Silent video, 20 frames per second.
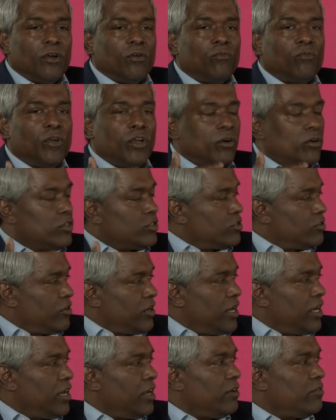we also
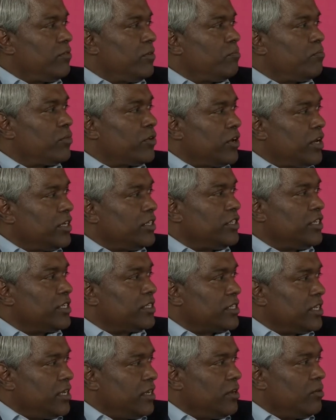have
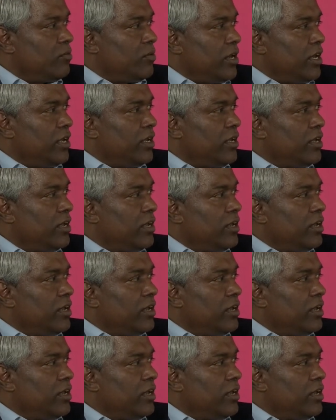projects underway